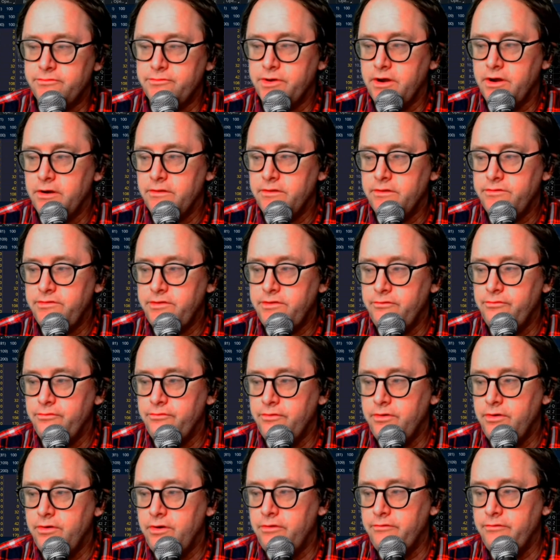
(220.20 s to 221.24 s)
regardless of
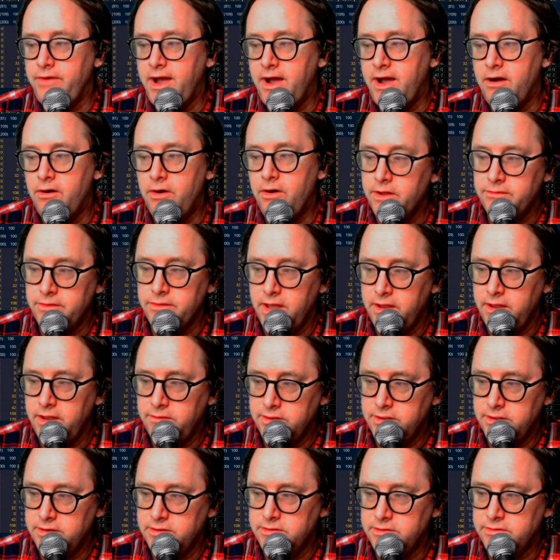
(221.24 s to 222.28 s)
how
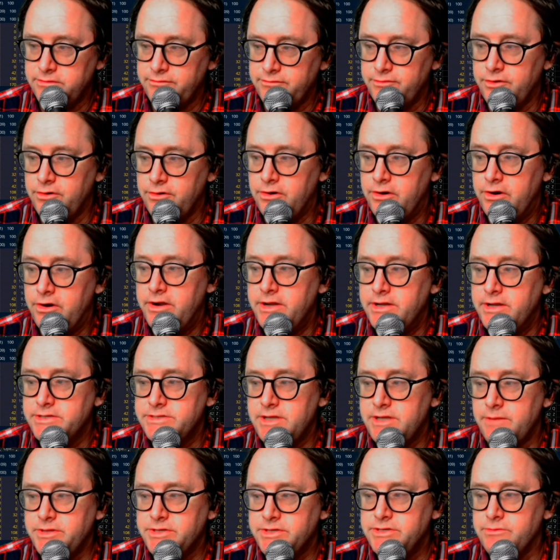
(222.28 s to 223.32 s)
unlikely it is for
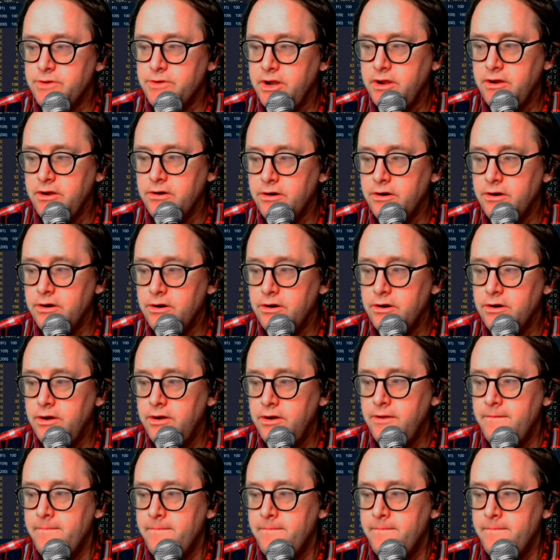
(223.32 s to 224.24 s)
something to occur,